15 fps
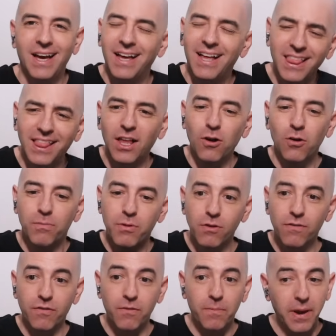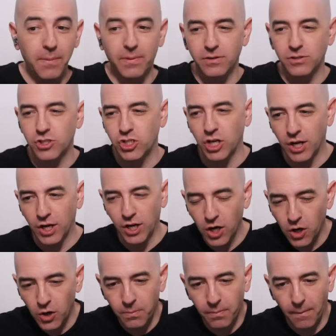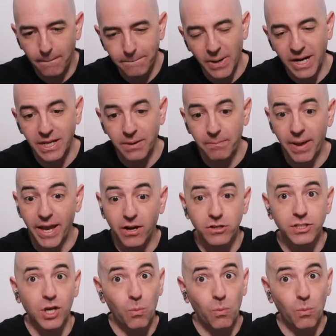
Hello, beautiful people. Shalom, money makers.